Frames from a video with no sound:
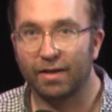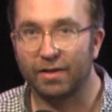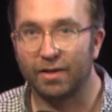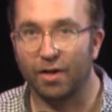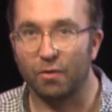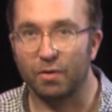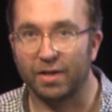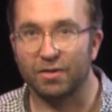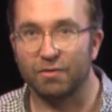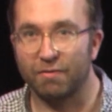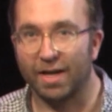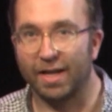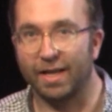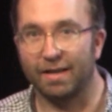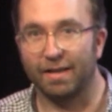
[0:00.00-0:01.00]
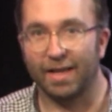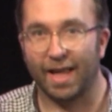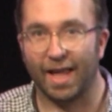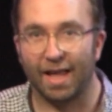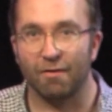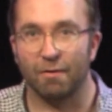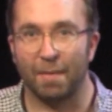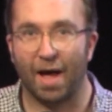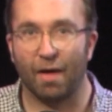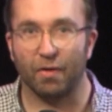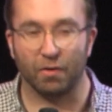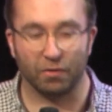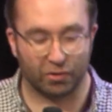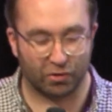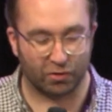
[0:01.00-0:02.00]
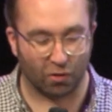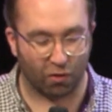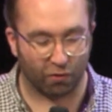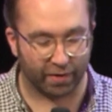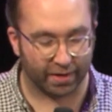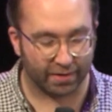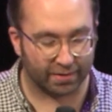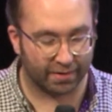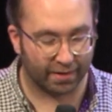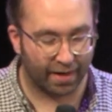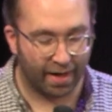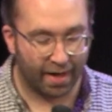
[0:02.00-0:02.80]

You know, you get to really hear about those stories